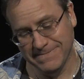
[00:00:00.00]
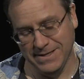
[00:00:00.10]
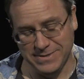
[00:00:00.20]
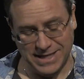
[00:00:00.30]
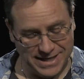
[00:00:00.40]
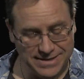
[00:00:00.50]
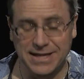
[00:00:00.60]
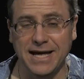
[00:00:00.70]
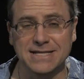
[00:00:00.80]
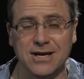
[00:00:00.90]
It would die.
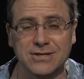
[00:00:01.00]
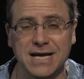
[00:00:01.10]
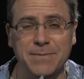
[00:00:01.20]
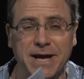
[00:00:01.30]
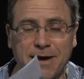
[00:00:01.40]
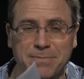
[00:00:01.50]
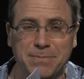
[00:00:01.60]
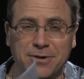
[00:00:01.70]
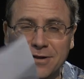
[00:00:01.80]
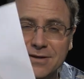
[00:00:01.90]
That's all the time we have,
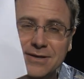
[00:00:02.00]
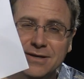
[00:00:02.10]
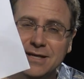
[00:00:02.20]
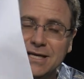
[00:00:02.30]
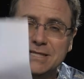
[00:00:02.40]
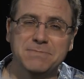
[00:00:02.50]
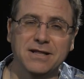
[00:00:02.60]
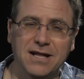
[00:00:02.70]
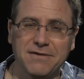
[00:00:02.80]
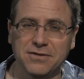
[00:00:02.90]
people. It's
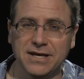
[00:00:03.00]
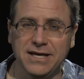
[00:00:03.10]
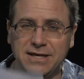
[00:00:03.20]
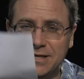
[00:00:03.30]
been lovely.